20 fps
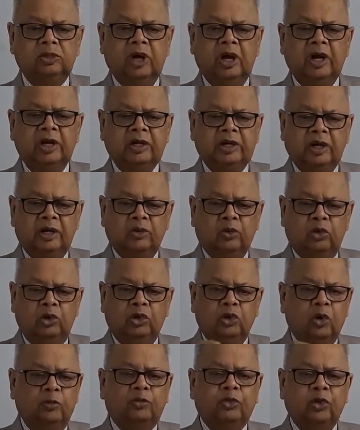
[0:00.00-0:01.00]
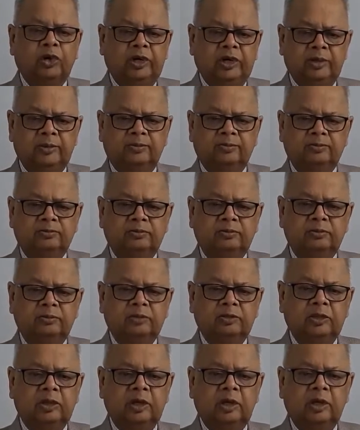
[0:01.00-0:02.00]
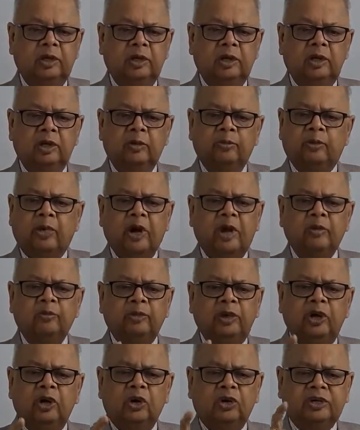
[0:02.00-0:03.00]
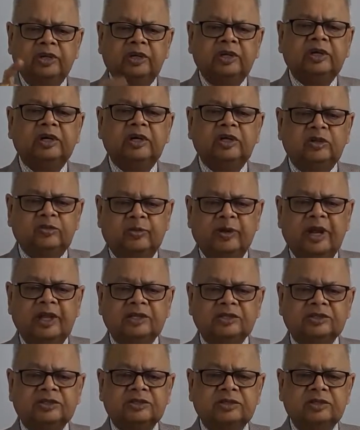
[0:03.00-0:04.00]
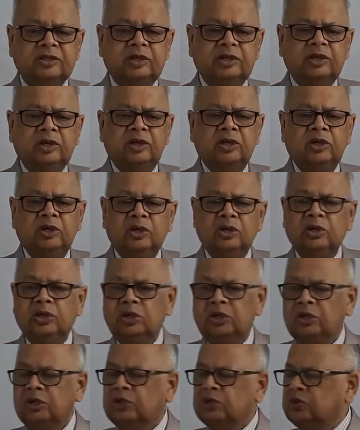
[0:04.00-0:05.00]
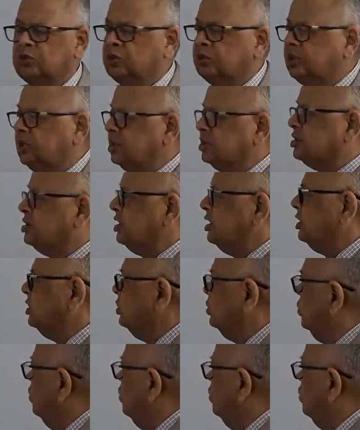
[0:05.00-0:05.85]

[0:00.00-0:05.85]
Under oligopoly, firm will not increase price. So this is